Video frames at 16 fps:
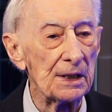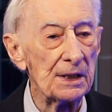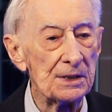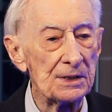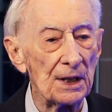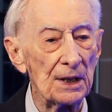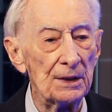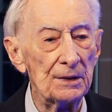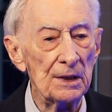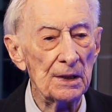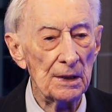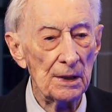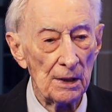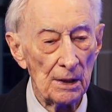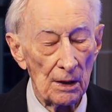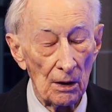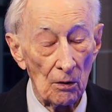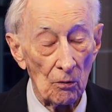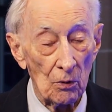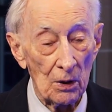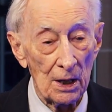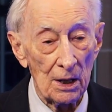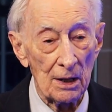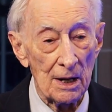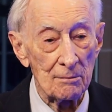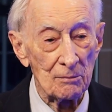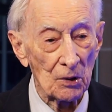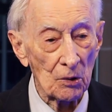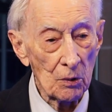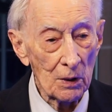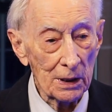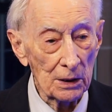He said, "Well, I'm a
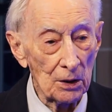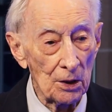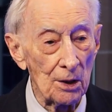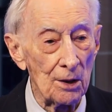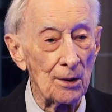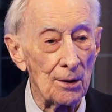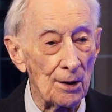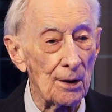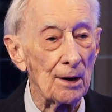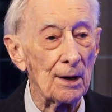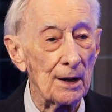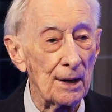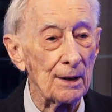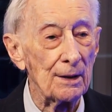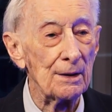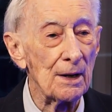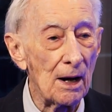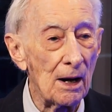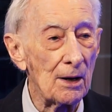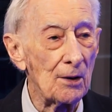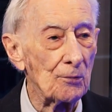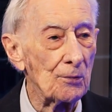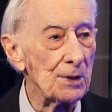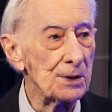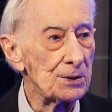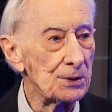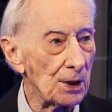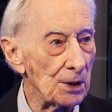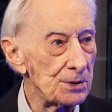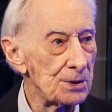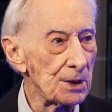quick learner, and I'll research